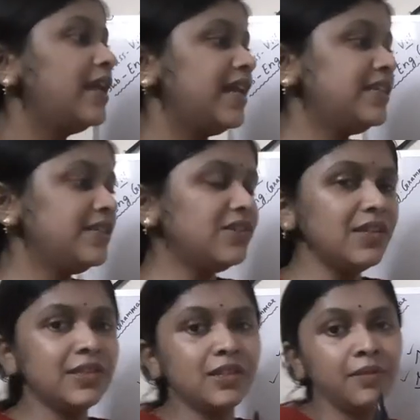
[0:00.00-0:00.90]
it is
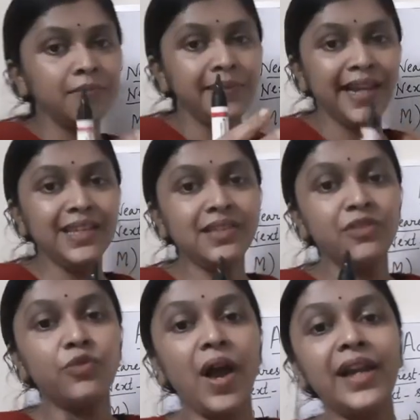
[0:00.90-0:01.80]
just placed
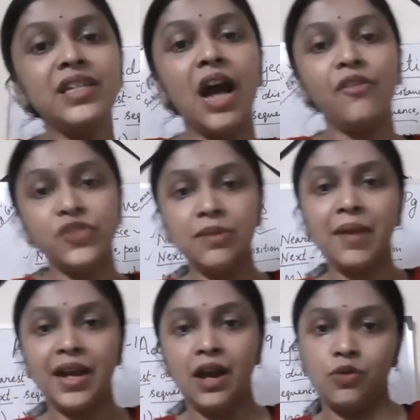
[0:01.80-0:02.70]
right after
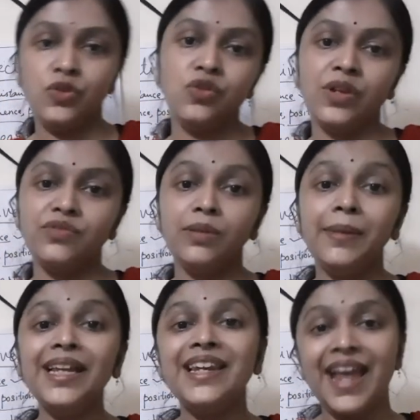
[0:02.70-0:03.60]
my house. So, it will
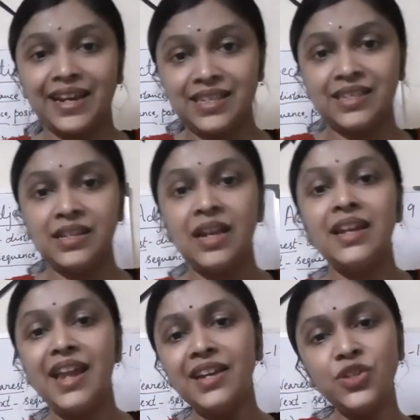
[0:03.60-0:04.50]
be next.
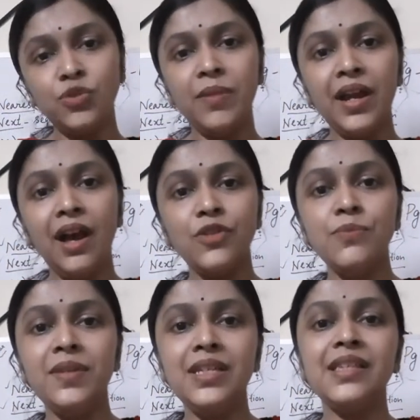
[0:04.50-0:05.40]
Next to my house
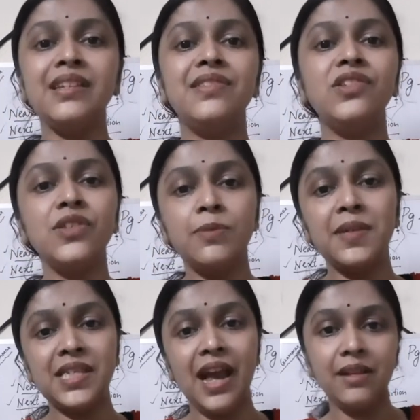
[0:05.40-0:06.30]
means it's just
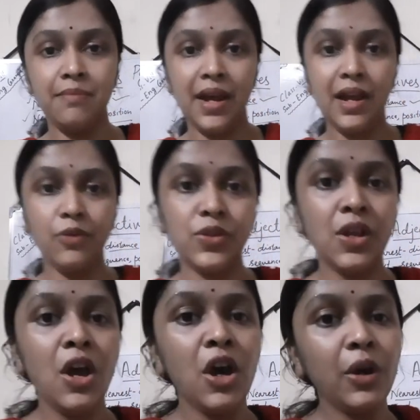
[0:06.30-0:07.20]
beside my house.
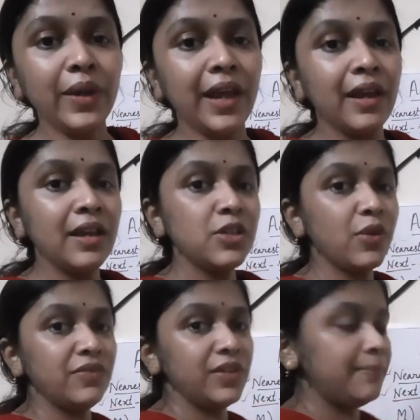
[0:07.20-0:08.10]
Okay, so
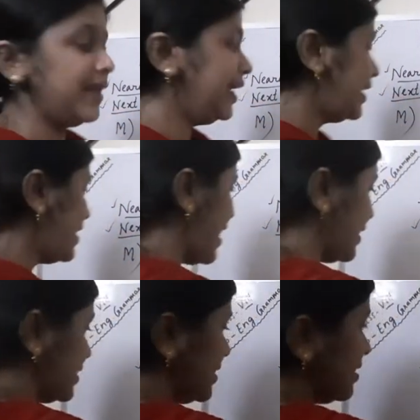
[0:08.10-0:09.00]
it will be
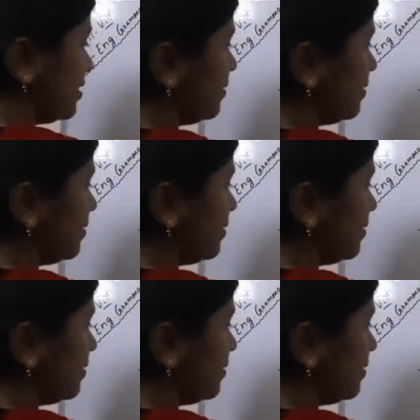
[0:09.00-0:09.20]
next.